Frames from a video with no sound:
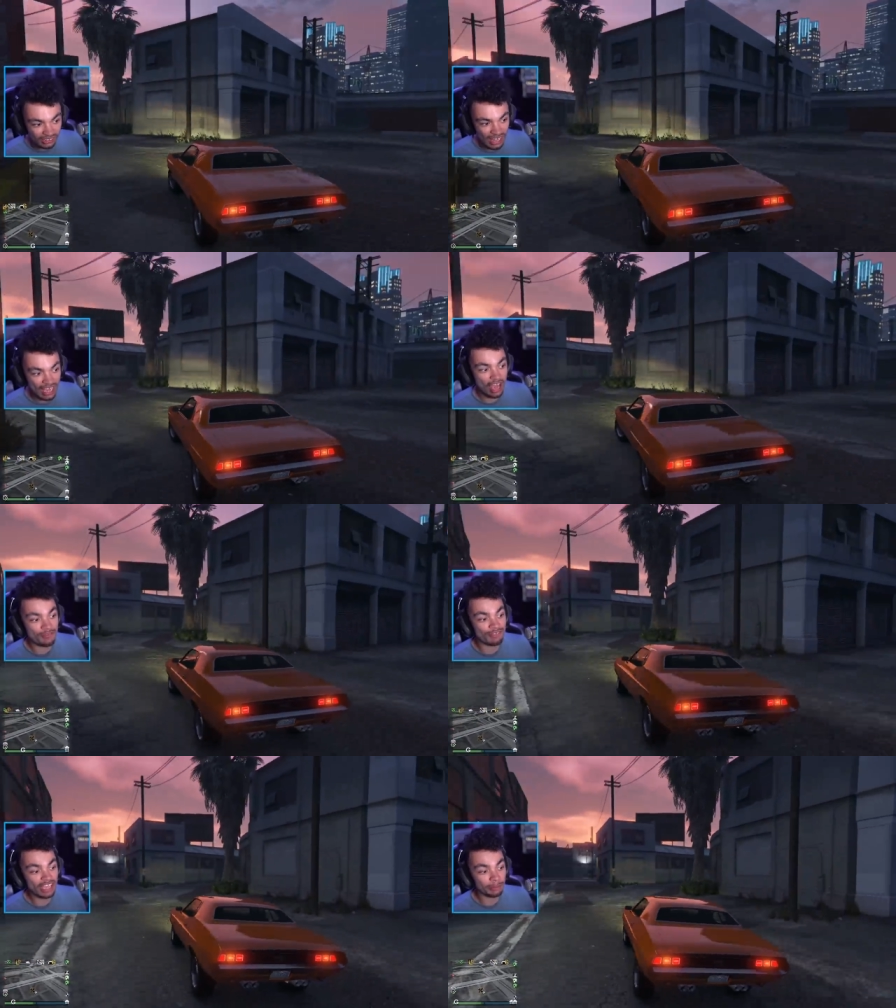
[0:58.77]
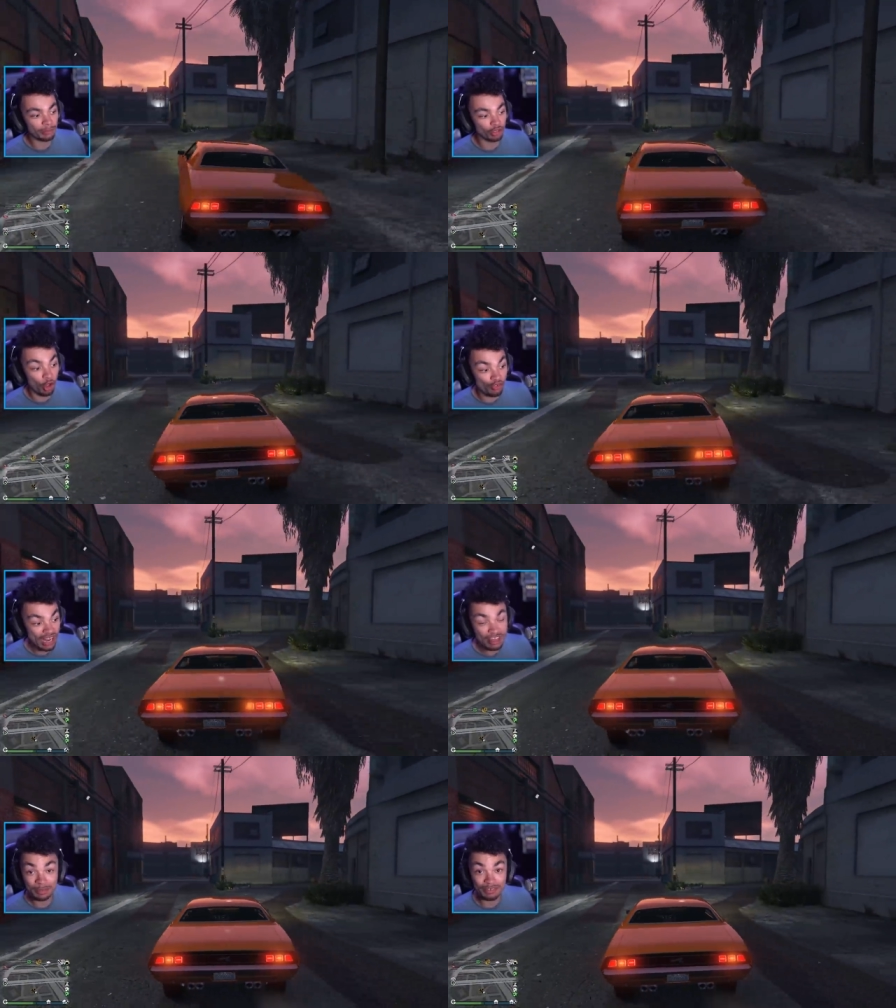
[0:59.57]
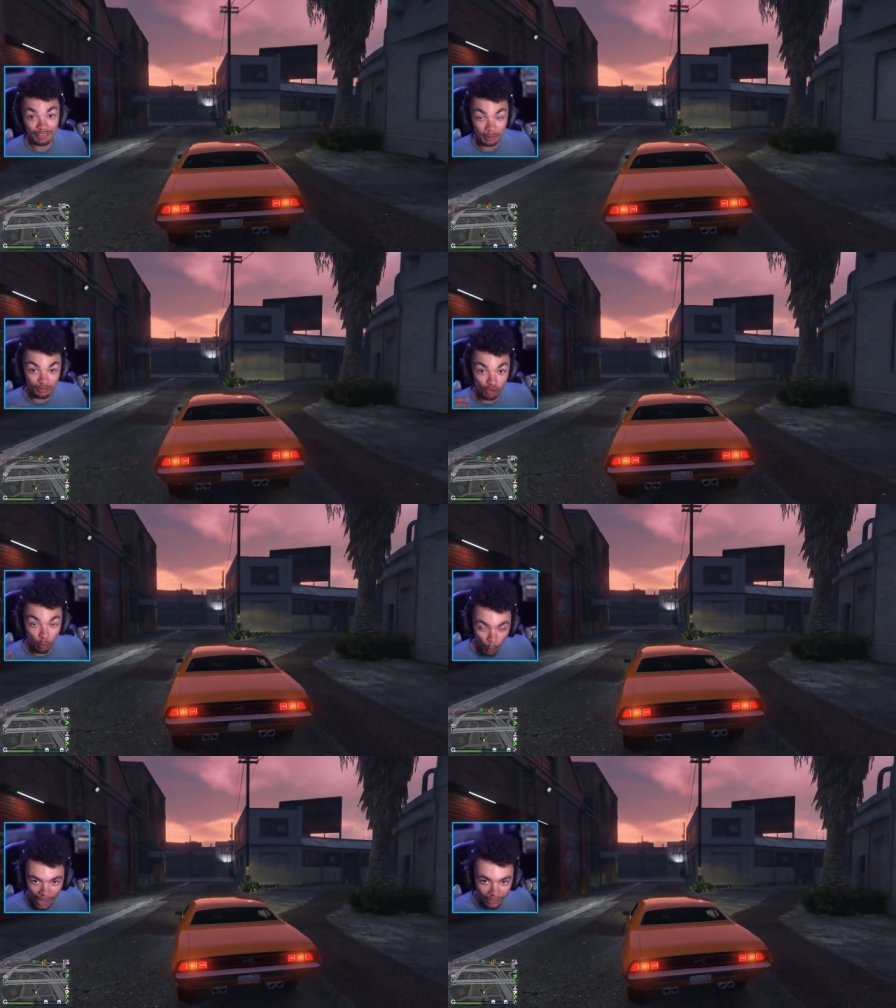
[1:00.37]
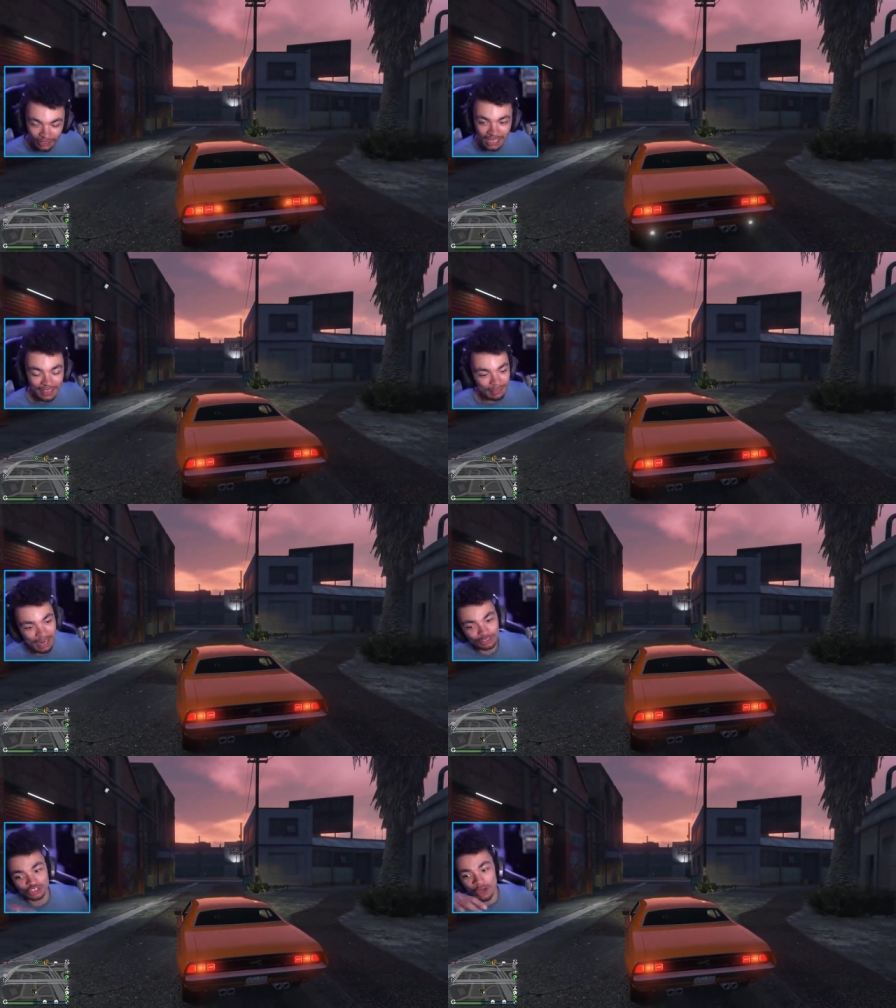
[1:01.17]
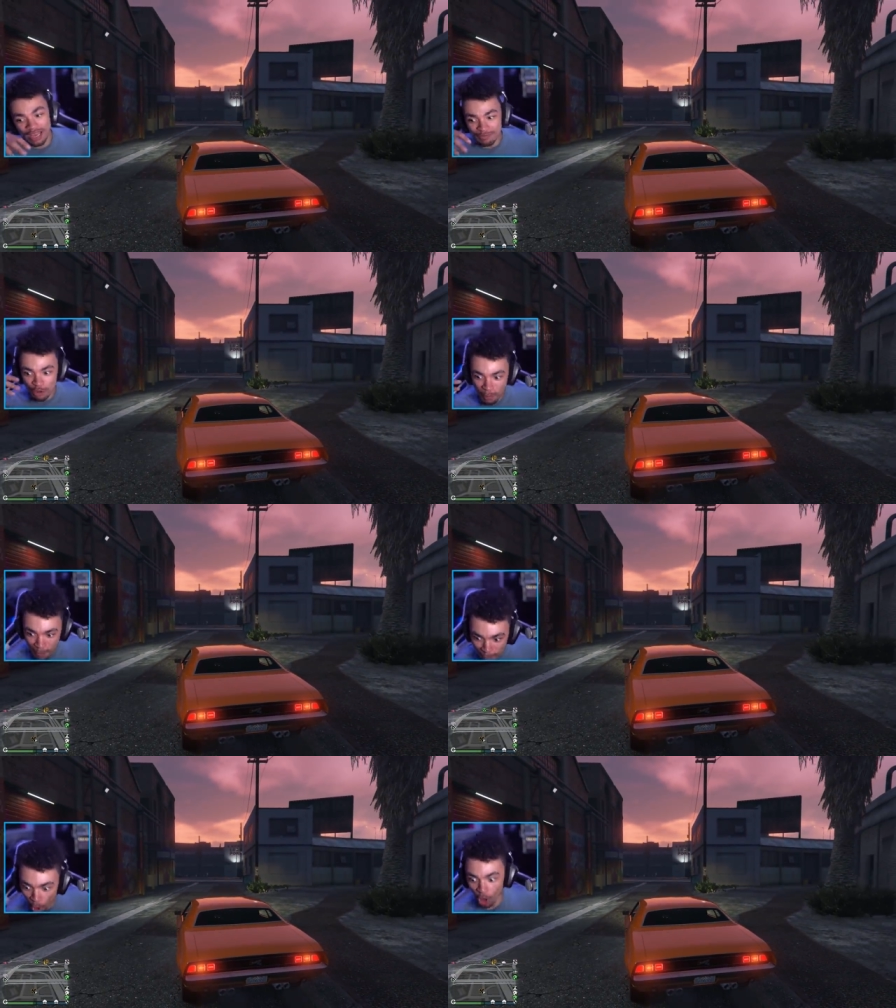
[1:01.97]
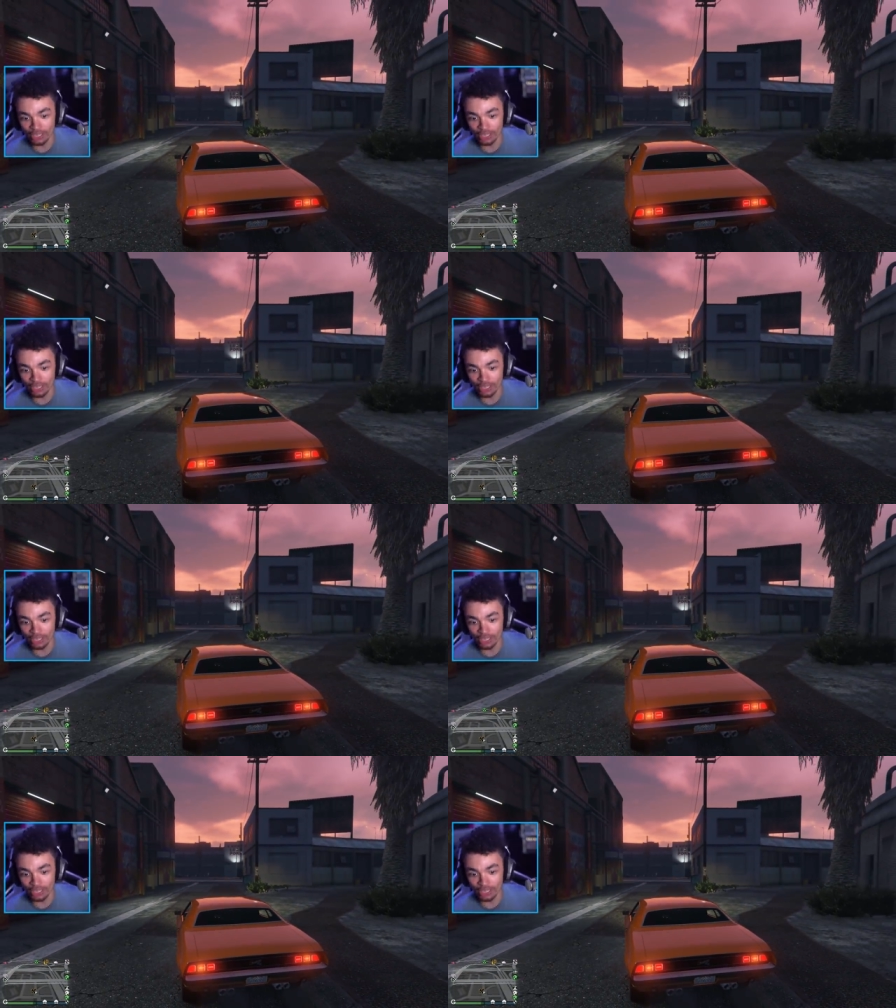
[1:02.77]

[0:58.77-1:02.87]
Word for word: They're available already. It's been available for a while. They've now just got even more